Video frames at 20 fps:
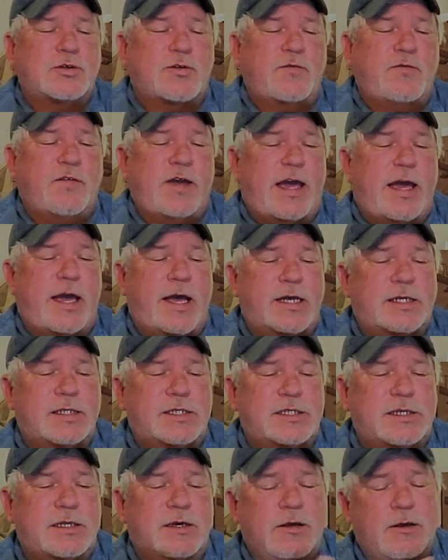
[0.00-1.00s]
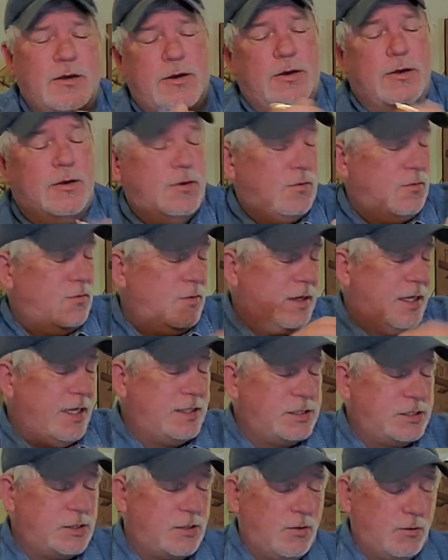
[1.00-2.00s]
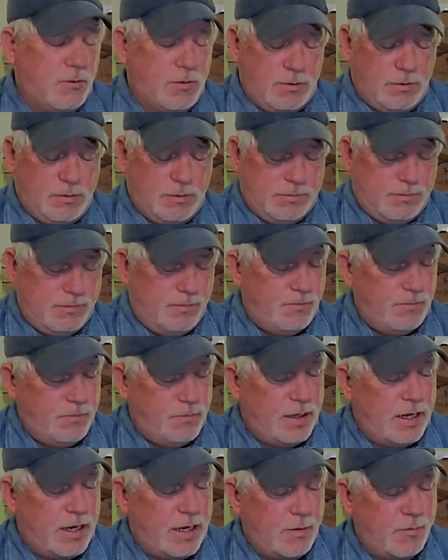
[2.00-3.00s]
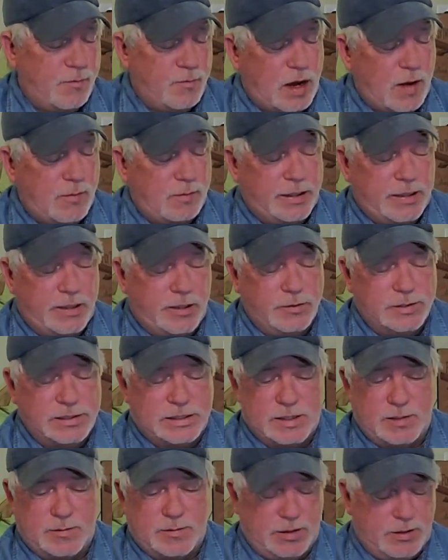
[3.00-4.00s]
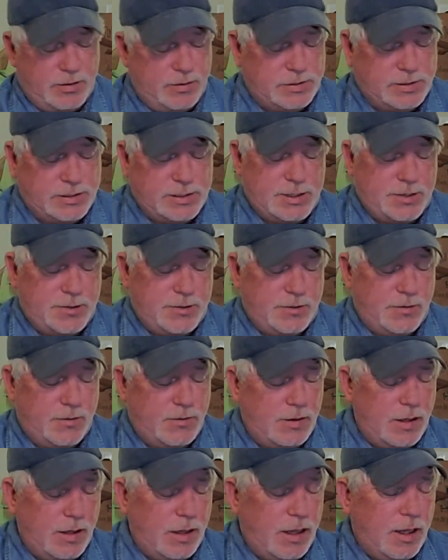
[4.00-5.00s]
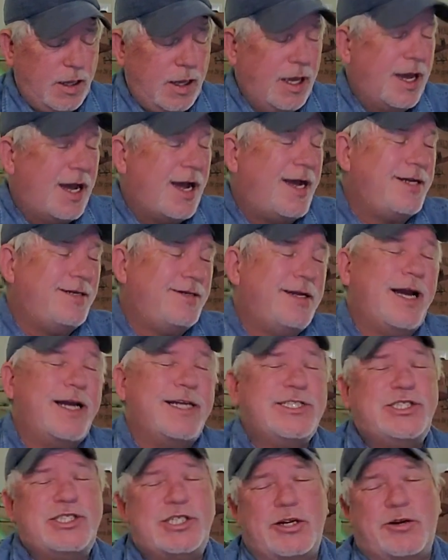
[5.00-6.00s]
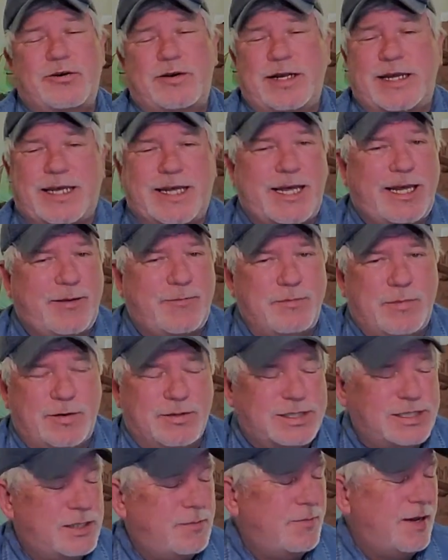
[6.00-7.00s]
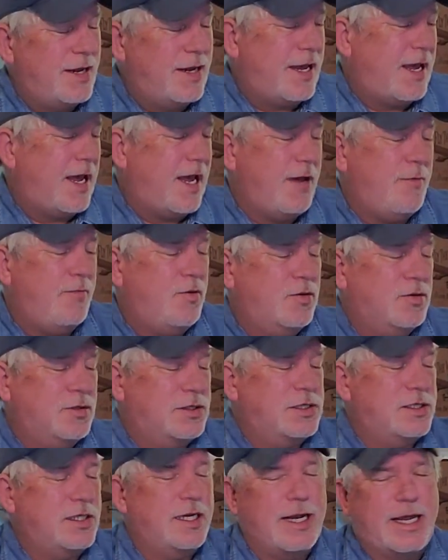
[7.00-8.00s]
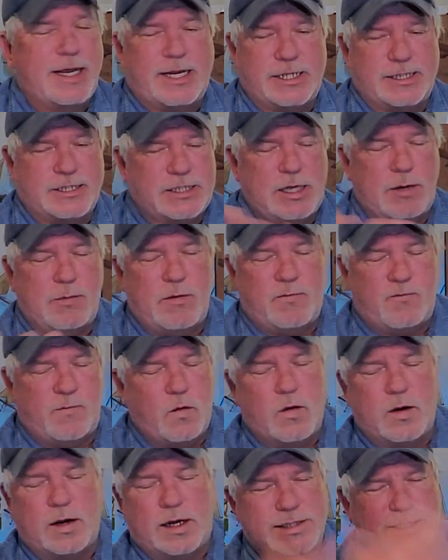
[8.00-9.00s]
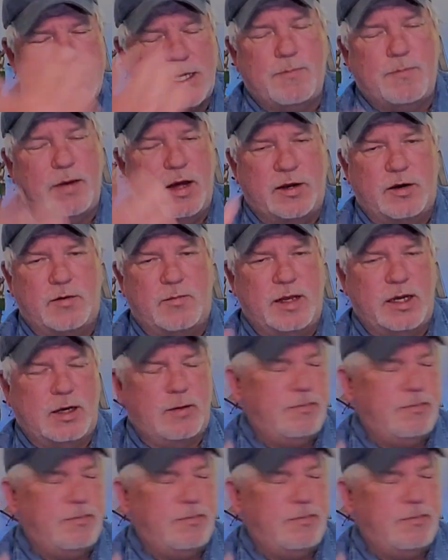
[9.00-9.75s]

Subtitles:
fast. Well, that's cool. I could probably use some of those too. I generally keep most of my cables, like I said before, unless I bundle them in a